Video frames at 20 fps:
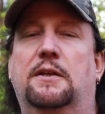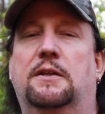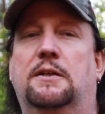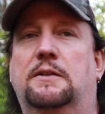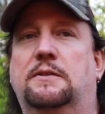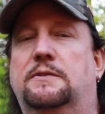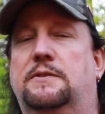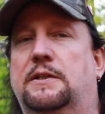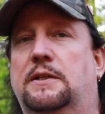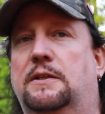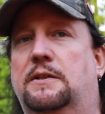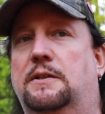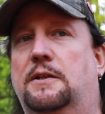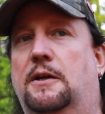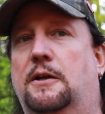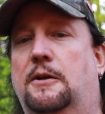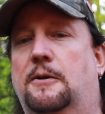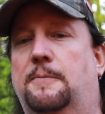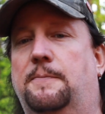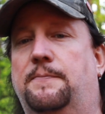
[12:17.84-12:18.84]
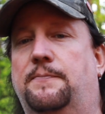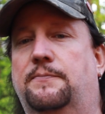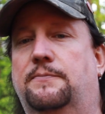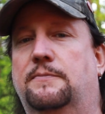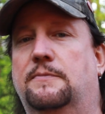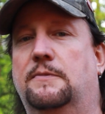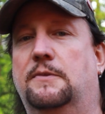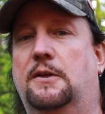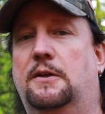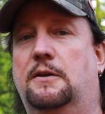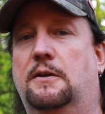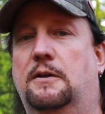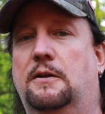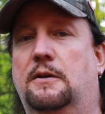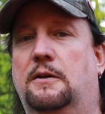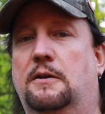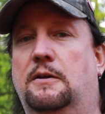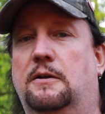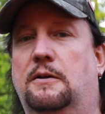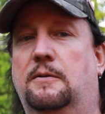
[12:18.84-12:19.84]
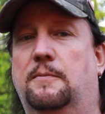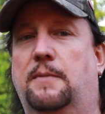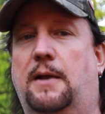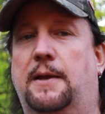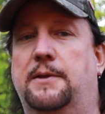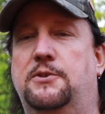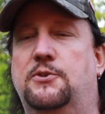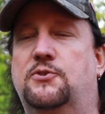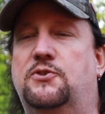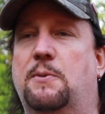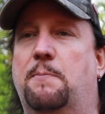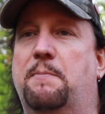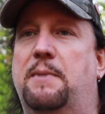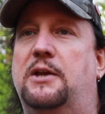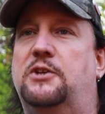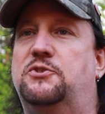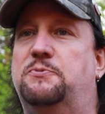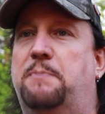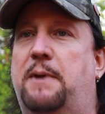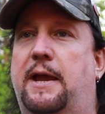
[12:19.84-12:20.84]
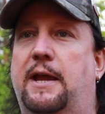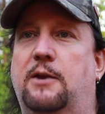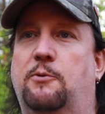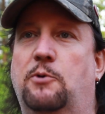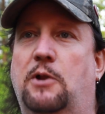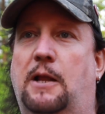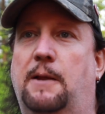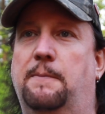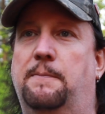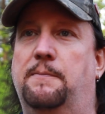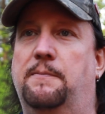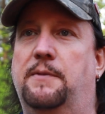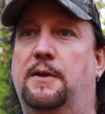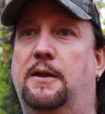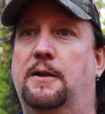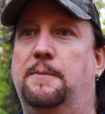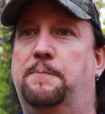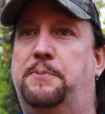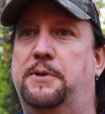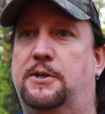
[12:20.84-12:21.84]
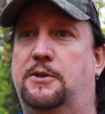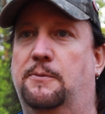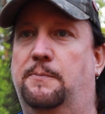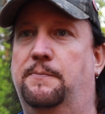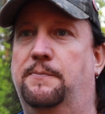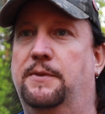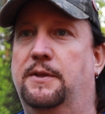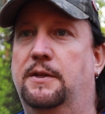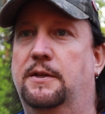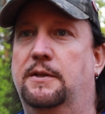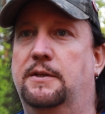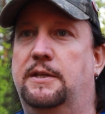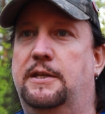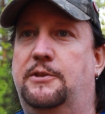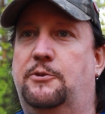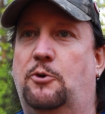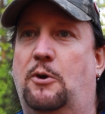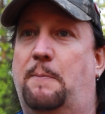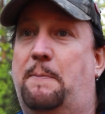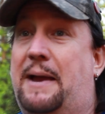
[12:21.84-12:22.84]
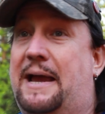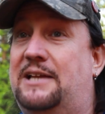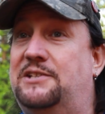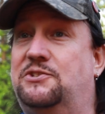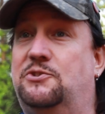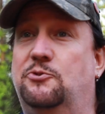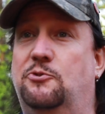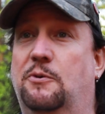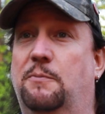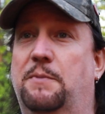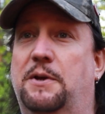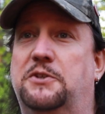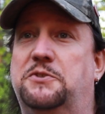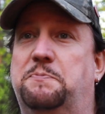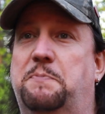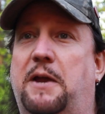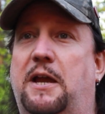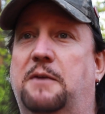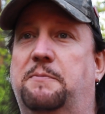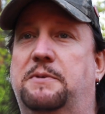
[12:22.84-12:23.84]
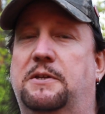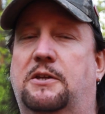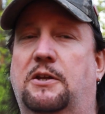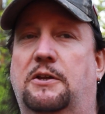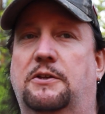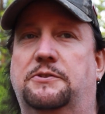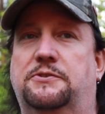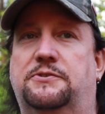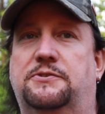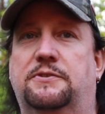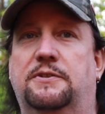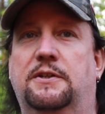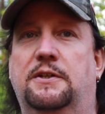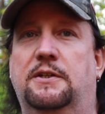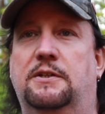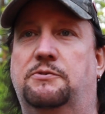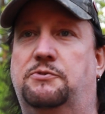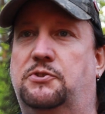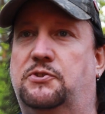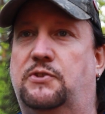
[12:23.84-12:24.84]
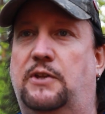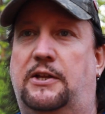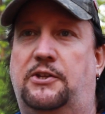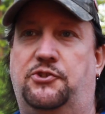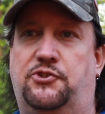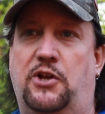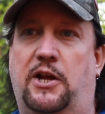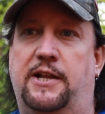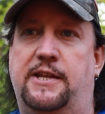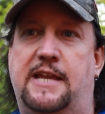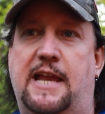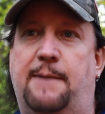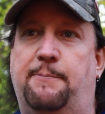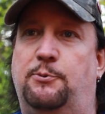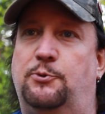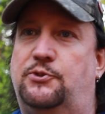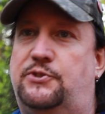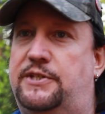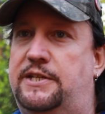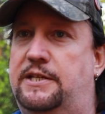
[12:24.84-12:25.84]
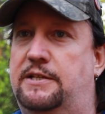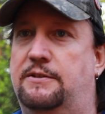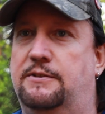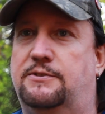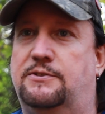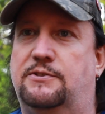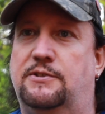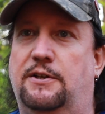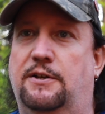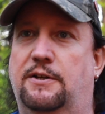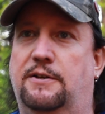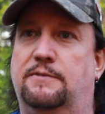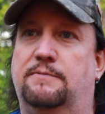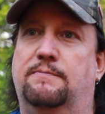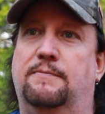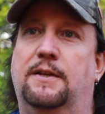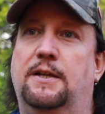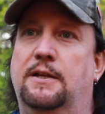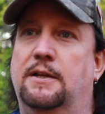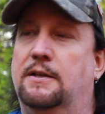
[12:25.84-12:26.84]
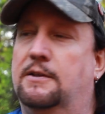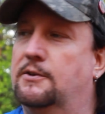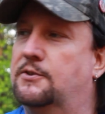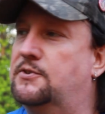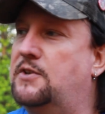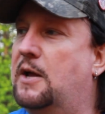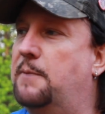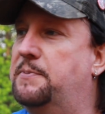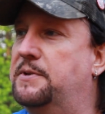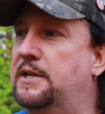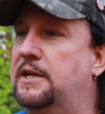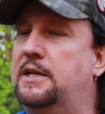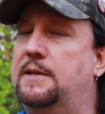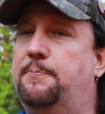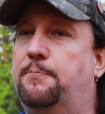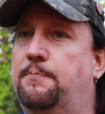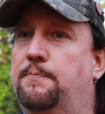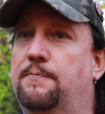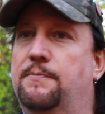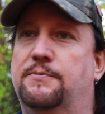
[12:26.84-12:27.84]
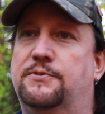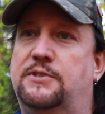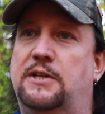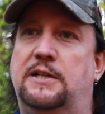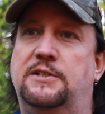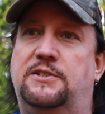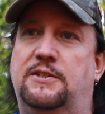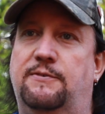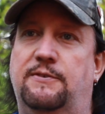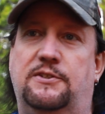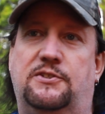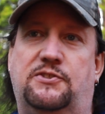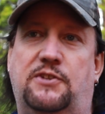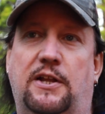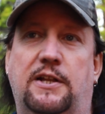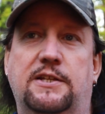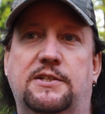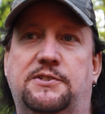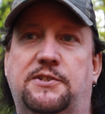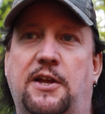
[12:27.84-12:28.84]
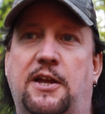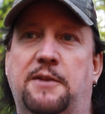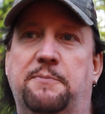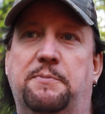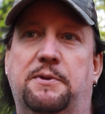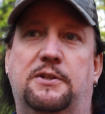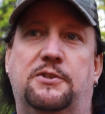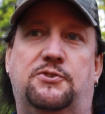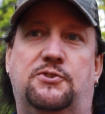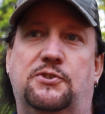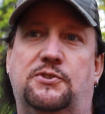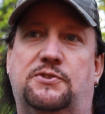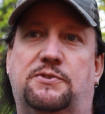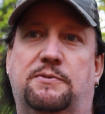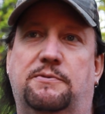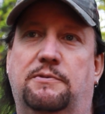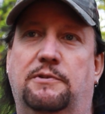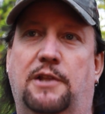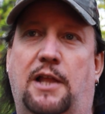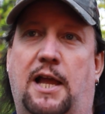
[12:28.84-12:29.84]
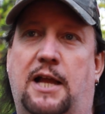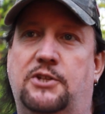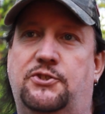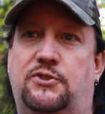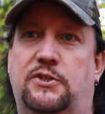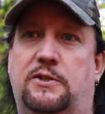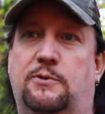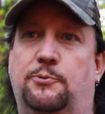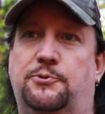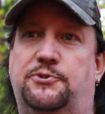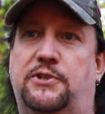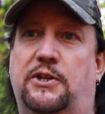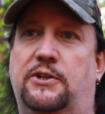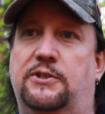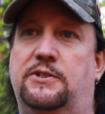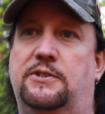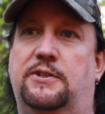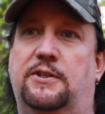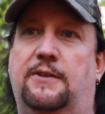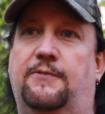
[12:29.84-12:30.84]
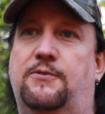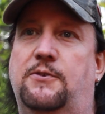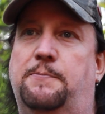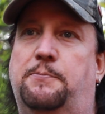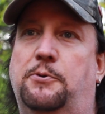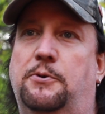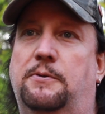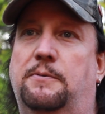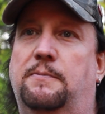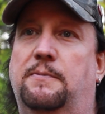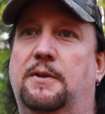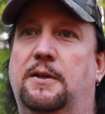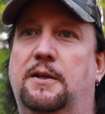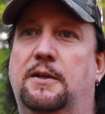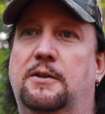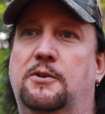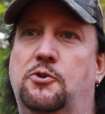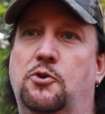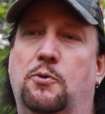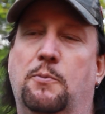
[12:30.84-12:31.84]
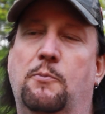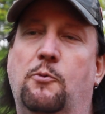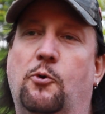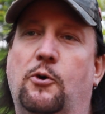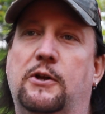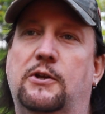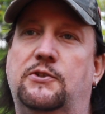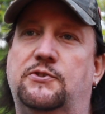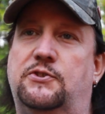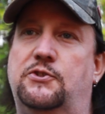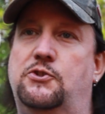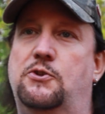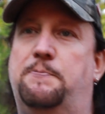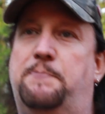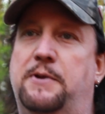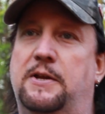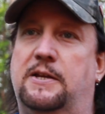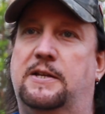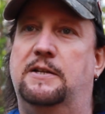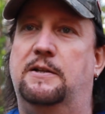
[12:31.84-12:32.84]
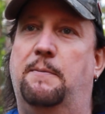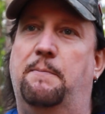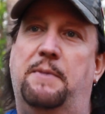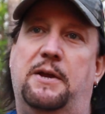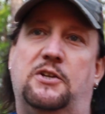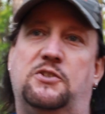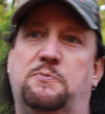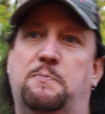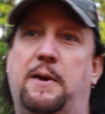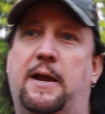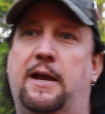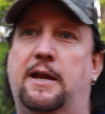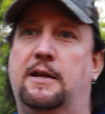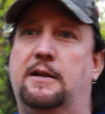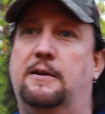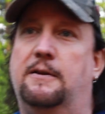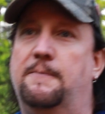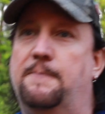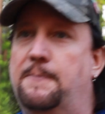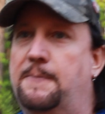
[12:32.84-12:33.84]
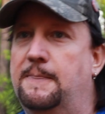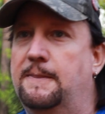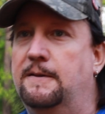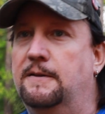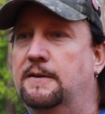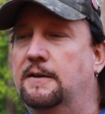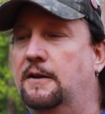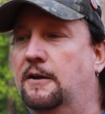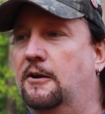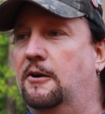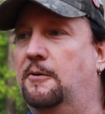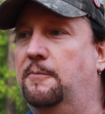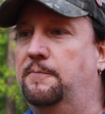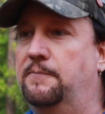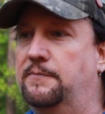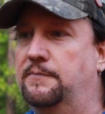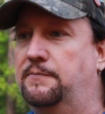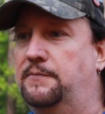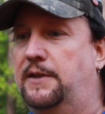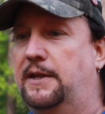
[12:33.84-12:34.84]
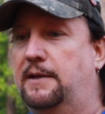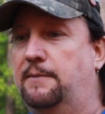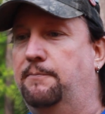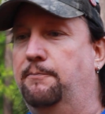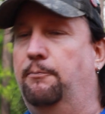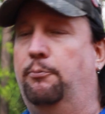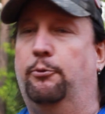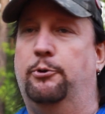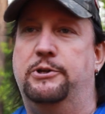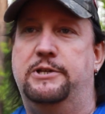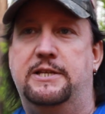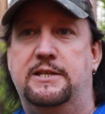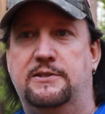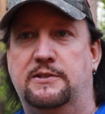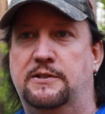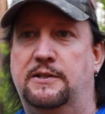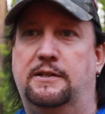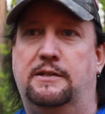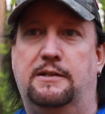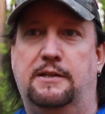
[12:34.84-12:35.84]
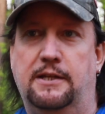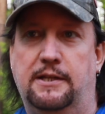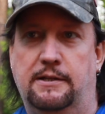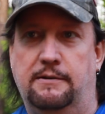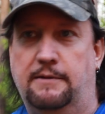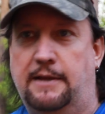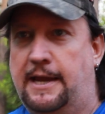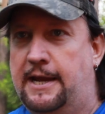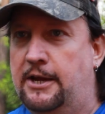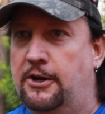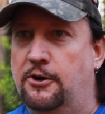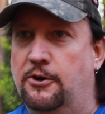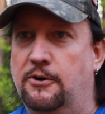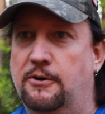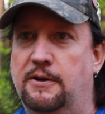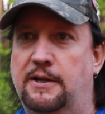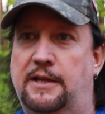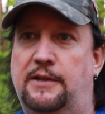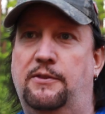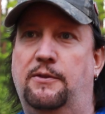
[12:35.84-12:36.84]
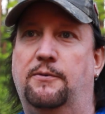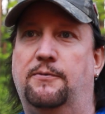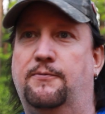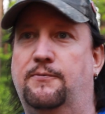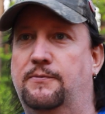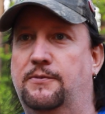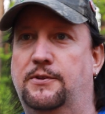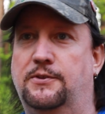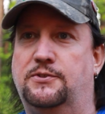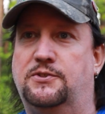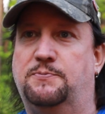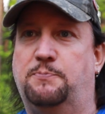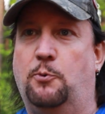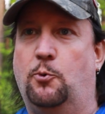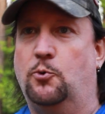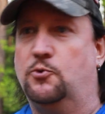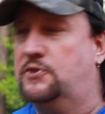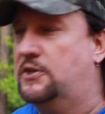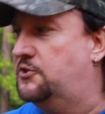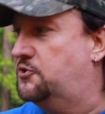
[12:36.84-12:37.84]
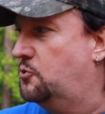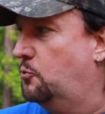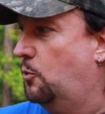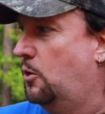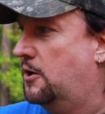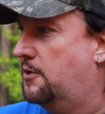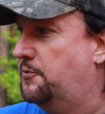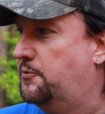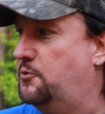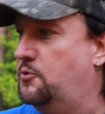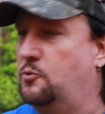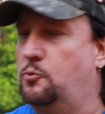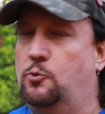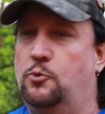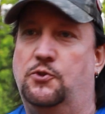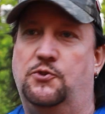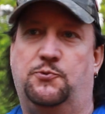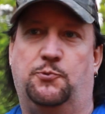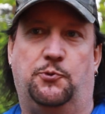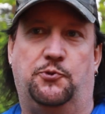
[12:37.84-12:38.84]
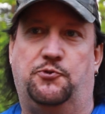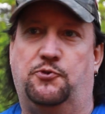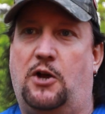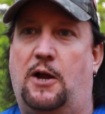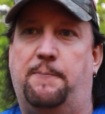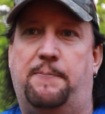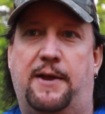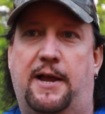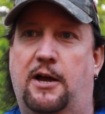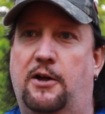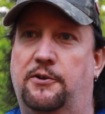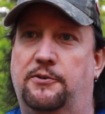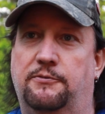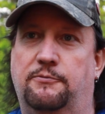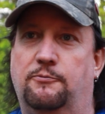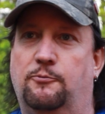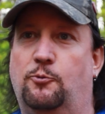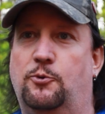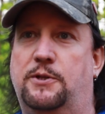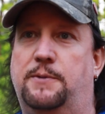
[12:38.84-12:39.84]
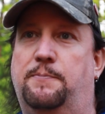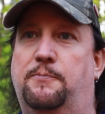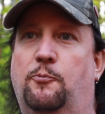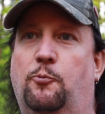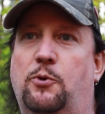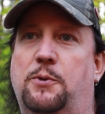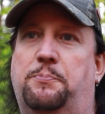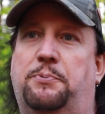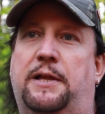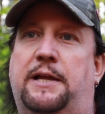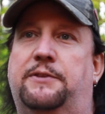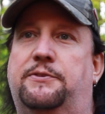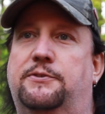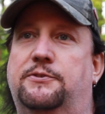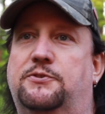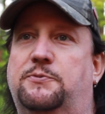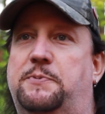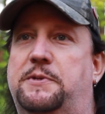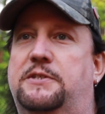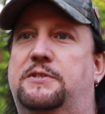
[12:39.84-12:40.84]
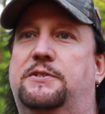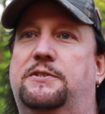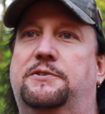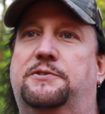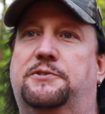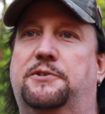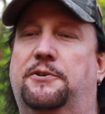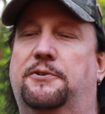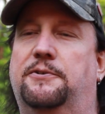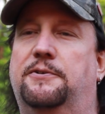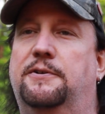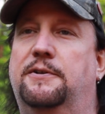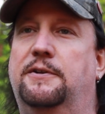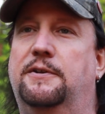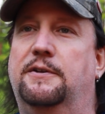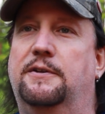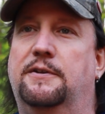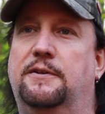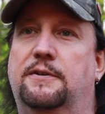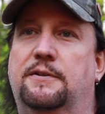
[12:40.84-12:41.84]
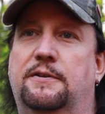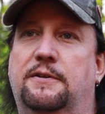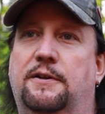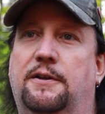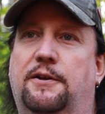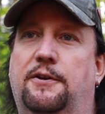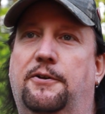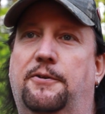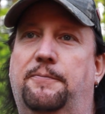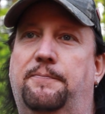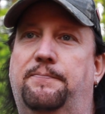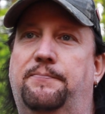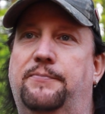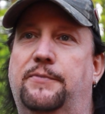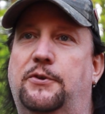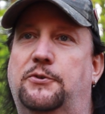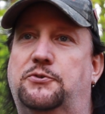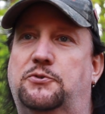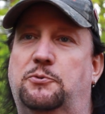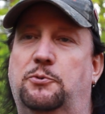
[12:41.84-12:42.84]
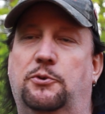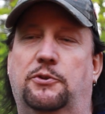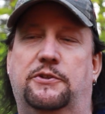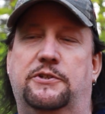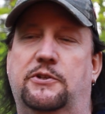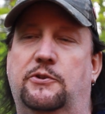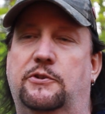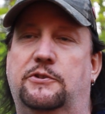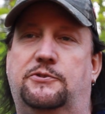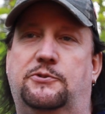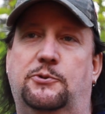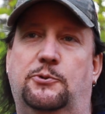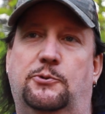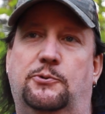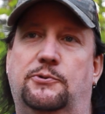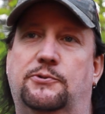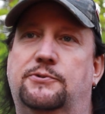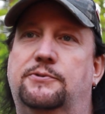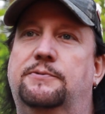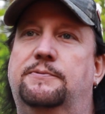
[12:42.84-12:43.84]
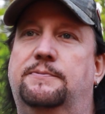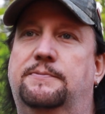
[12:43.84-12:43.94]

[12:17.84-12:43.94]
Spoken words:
And then I use a mesh bag when I pick them, either a basket or a mesh bag, because it's just like Johnny Appleseed. There's not been any scientific studies done, but it's just logic will tell you that if you put your morels that you pick in a mesh bag, they breathe and get air, and the spores as you're walking through the woods will drop out and replant the species. So those are really the only tools.